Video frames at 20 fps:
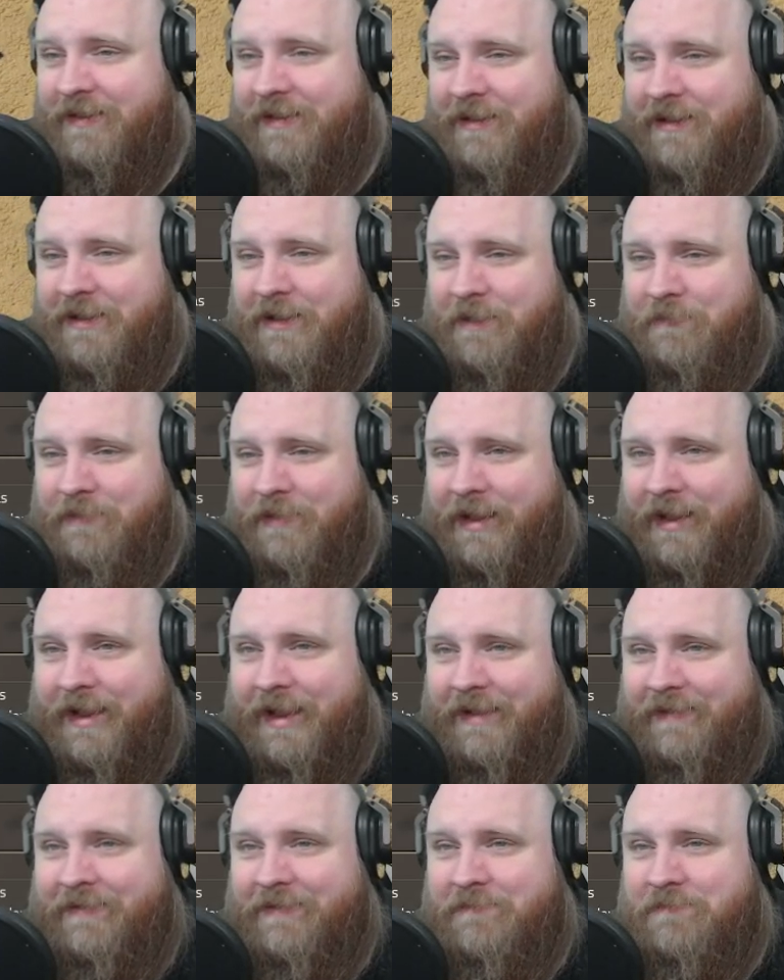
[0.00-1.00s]
I
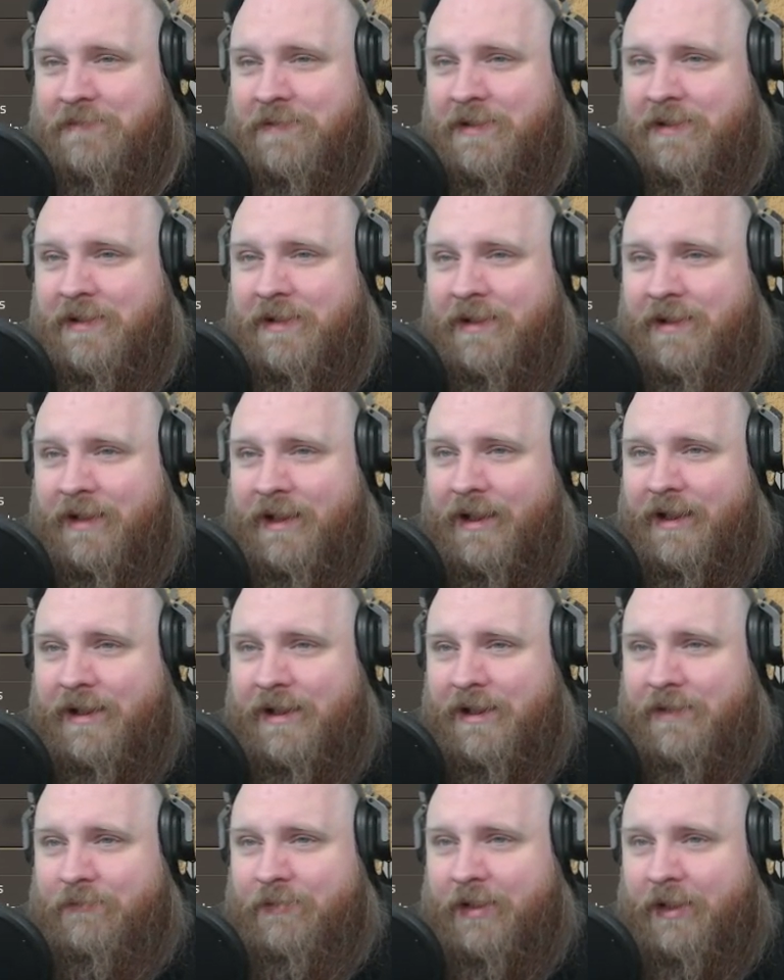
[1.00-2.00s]
hate them.
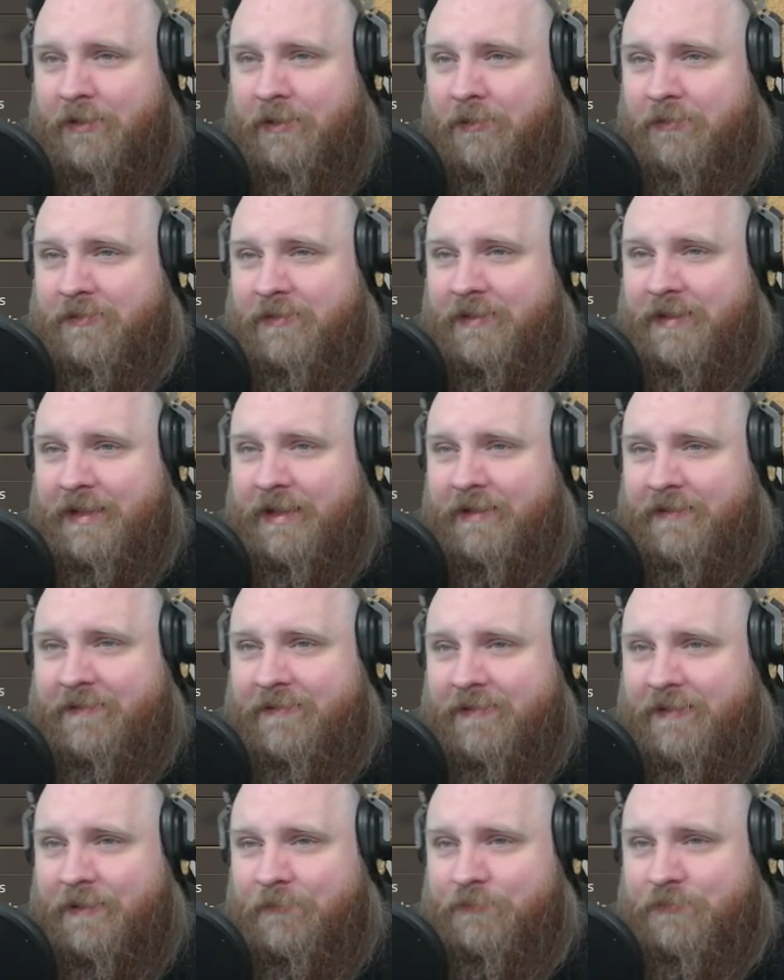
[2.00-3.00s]
We are going to need
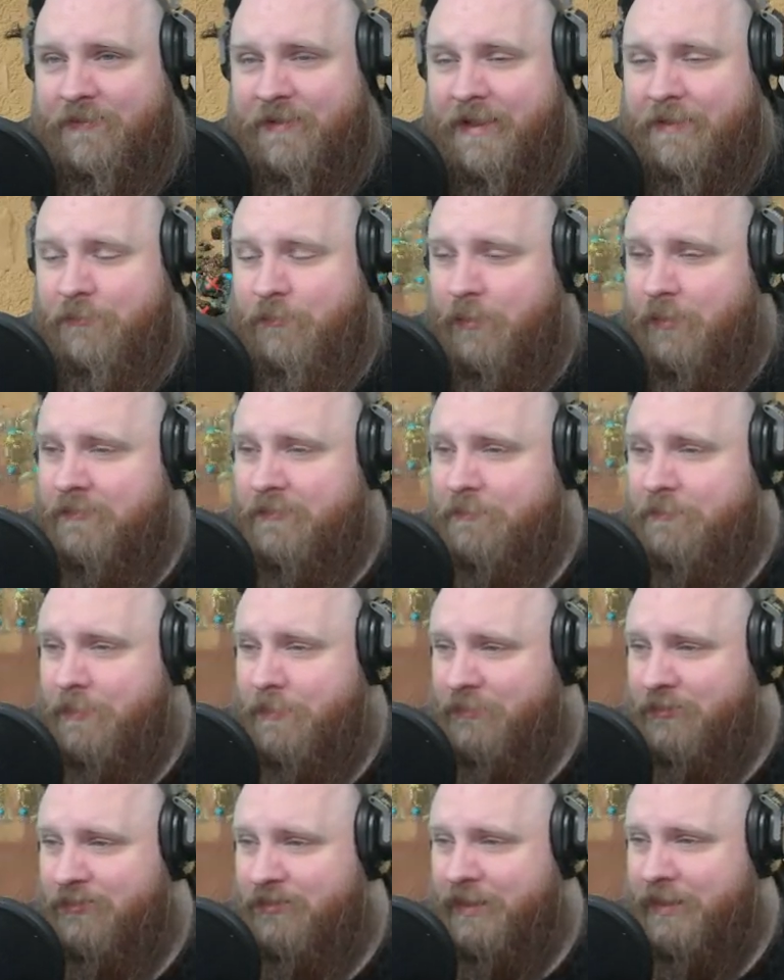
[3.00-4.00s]
10 water
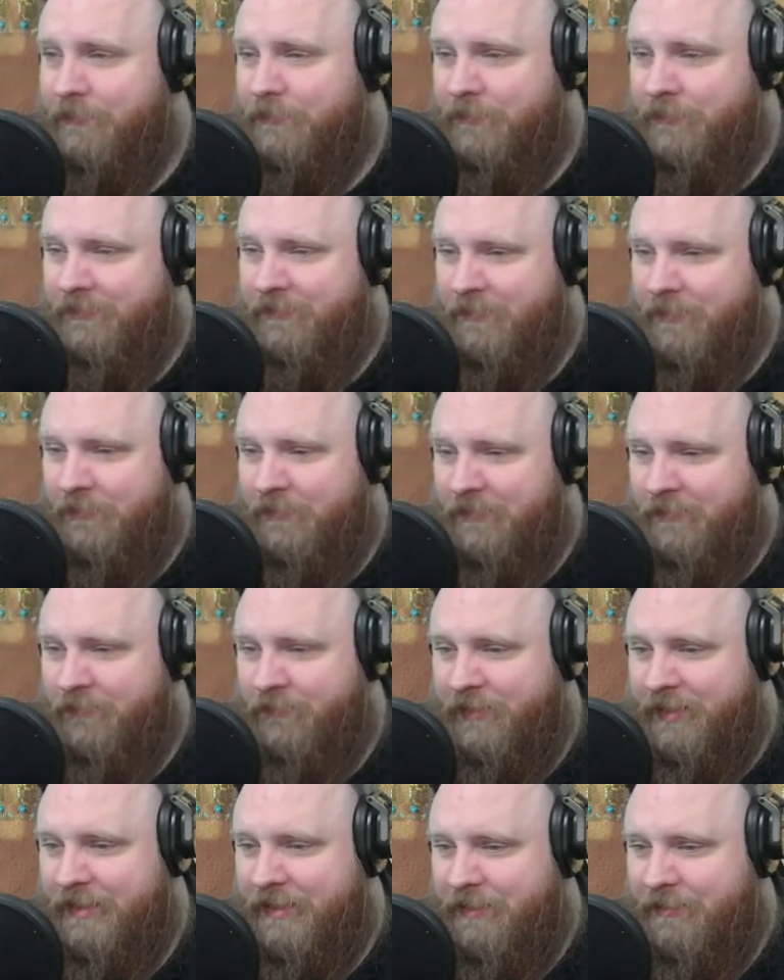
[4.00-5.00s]
per machine. So this
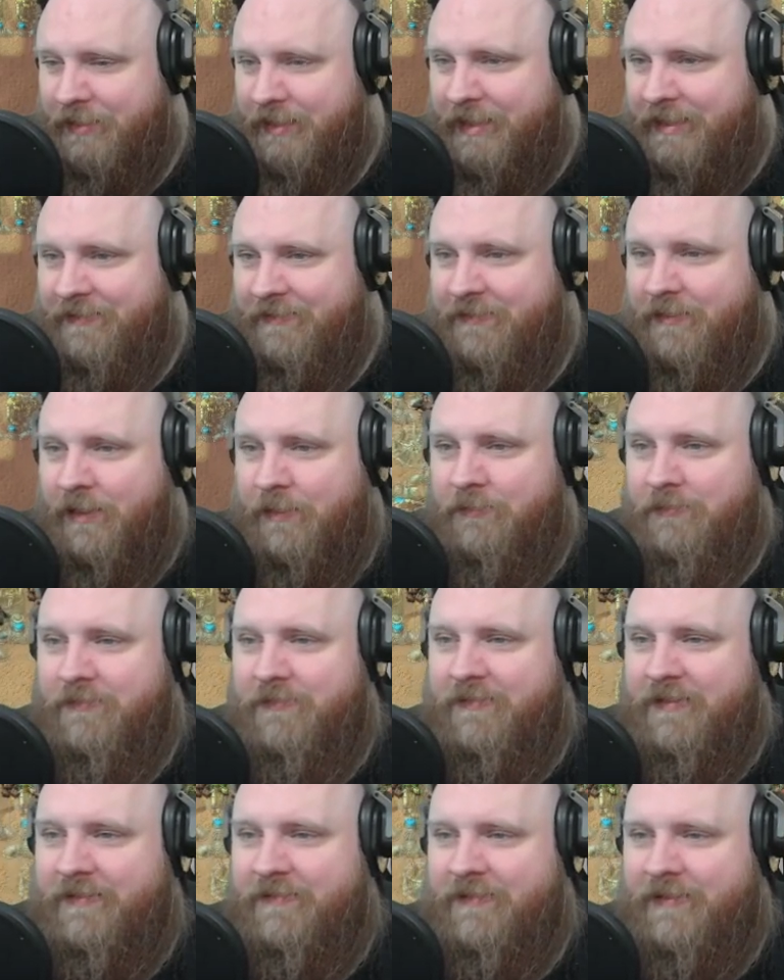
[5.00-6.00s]
over here eats
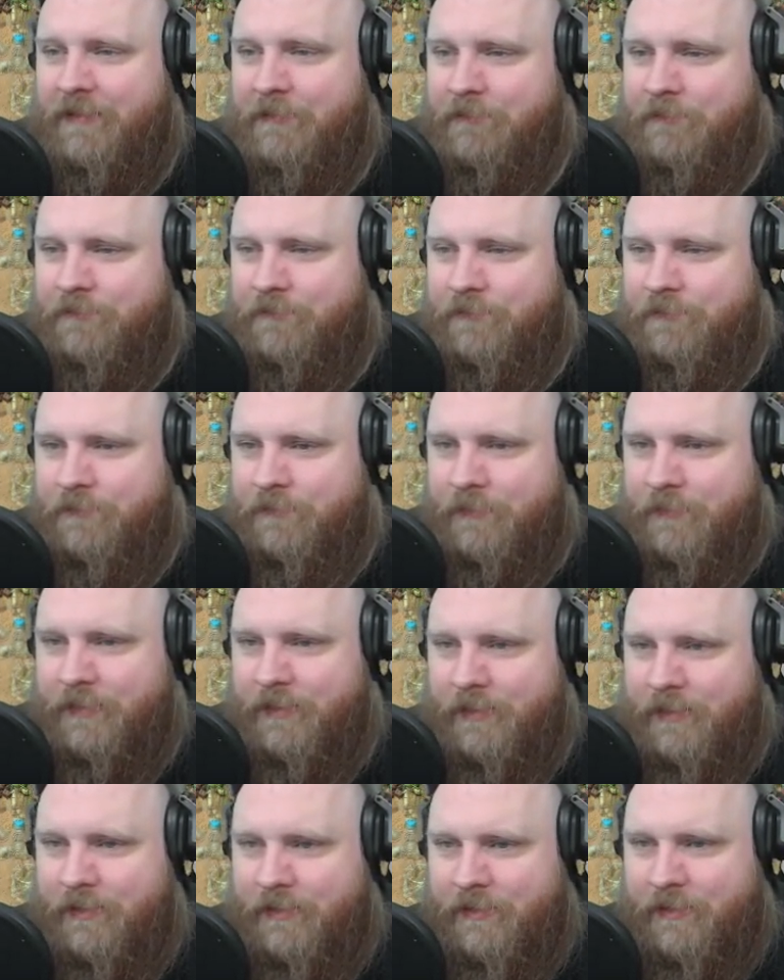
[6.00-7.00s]
160.
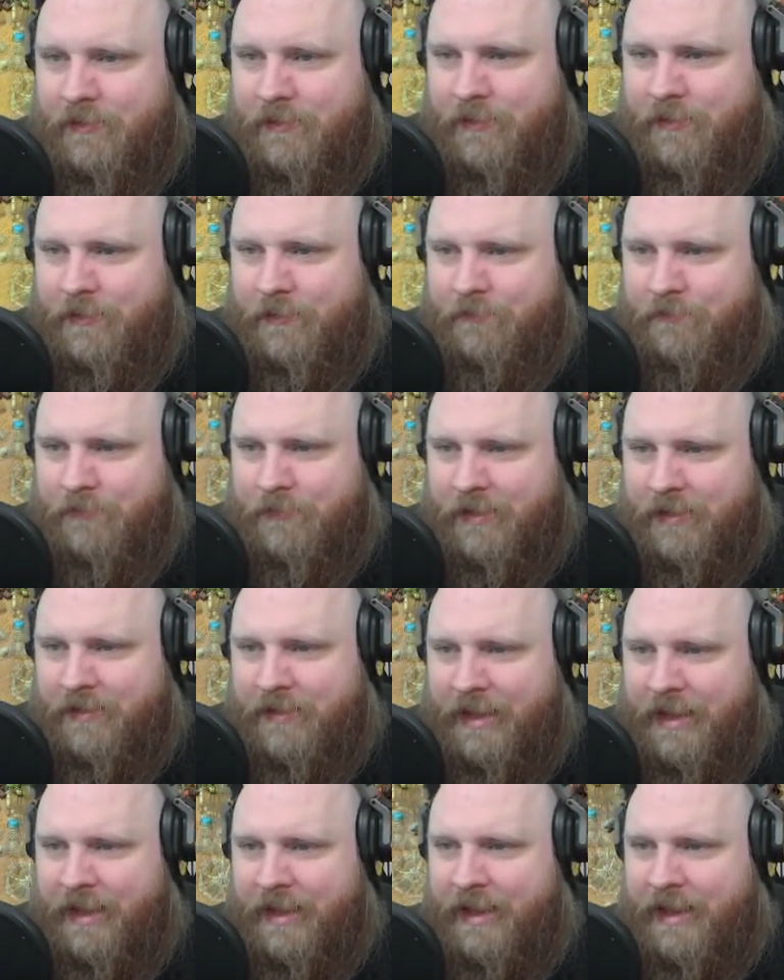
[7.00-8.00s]

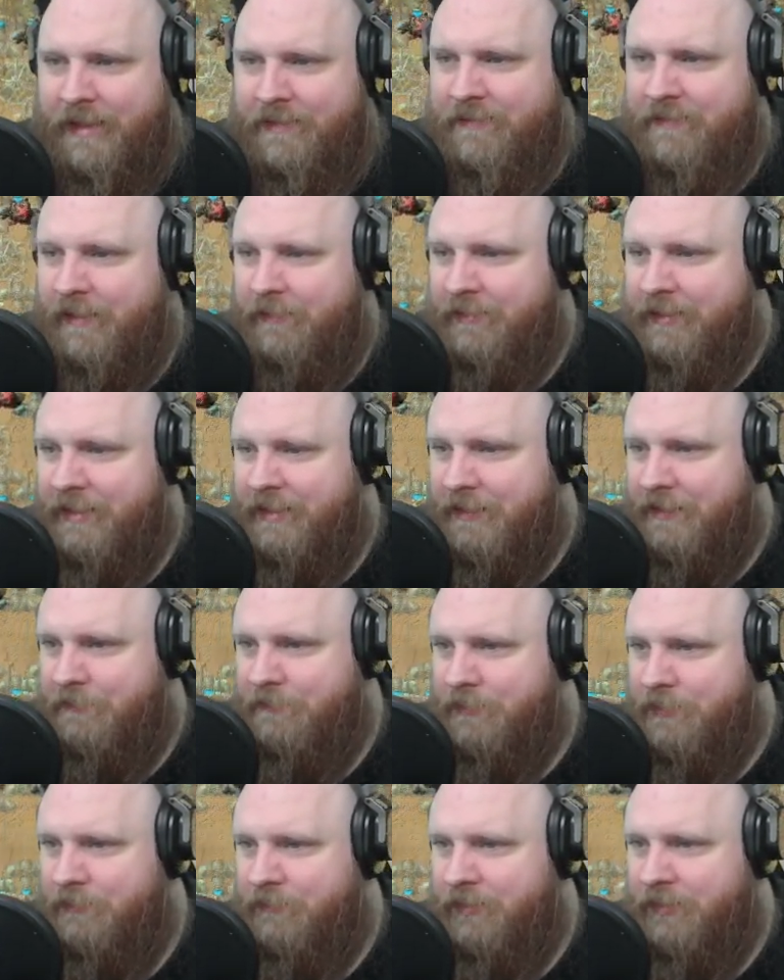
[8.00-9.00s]
And then down
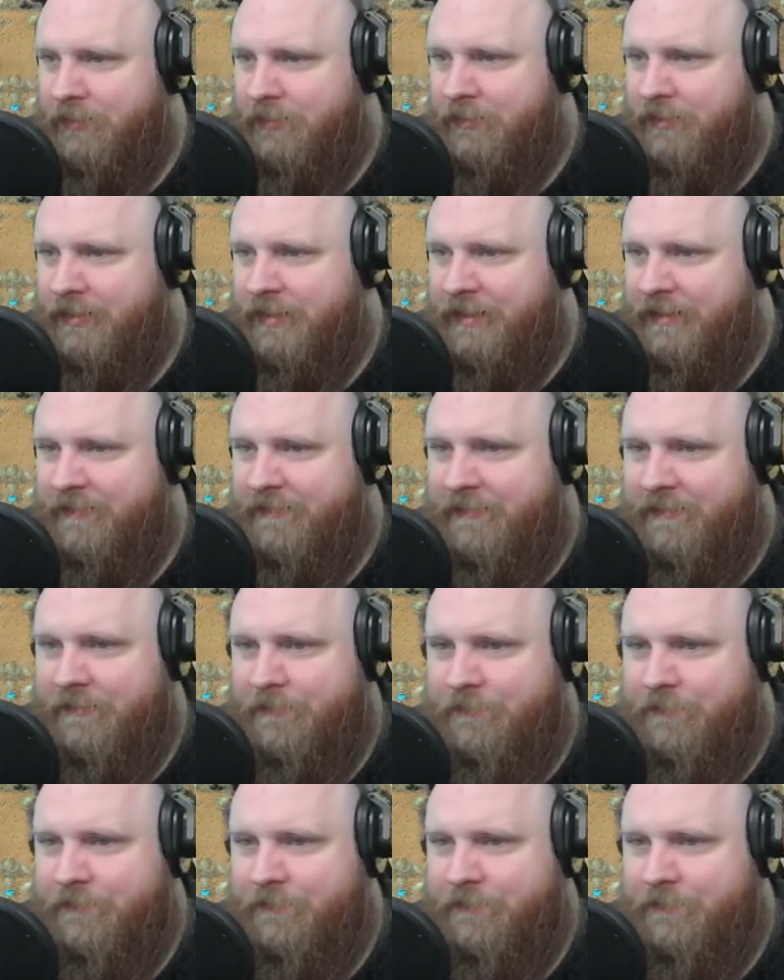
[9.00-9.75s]
here, we're gonna need